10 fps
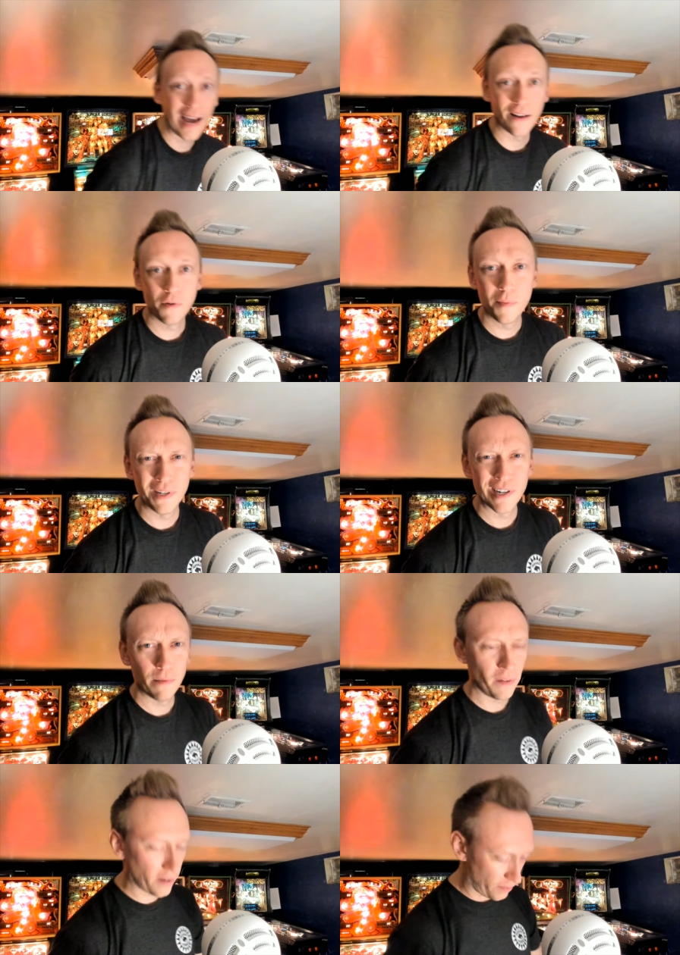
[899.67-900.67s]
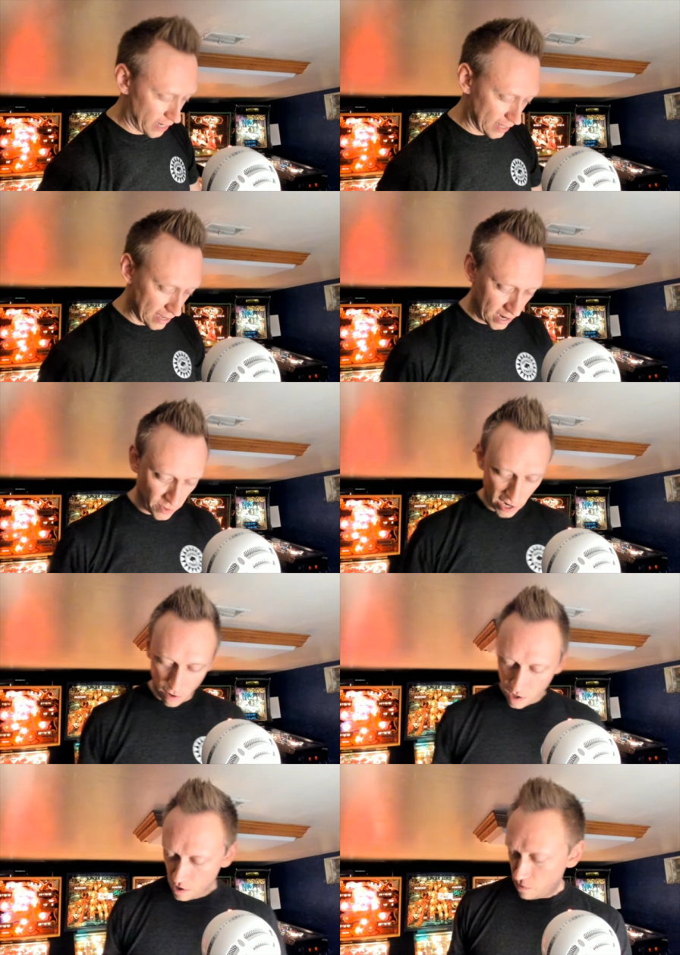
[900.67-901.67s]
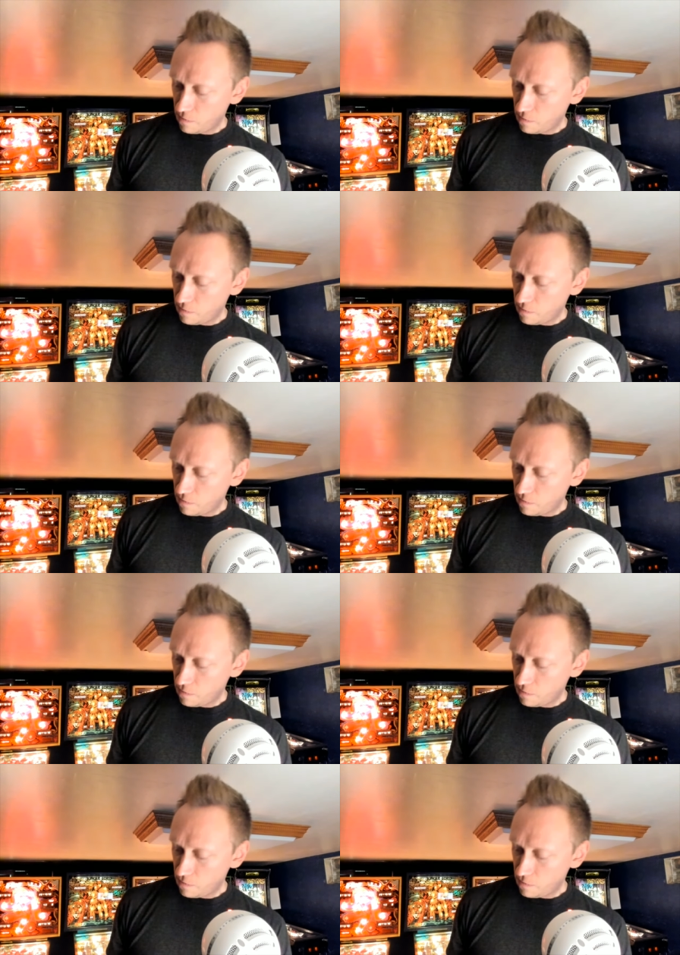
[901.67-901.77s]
it would have been terrible if I forgot that. Here we go. We've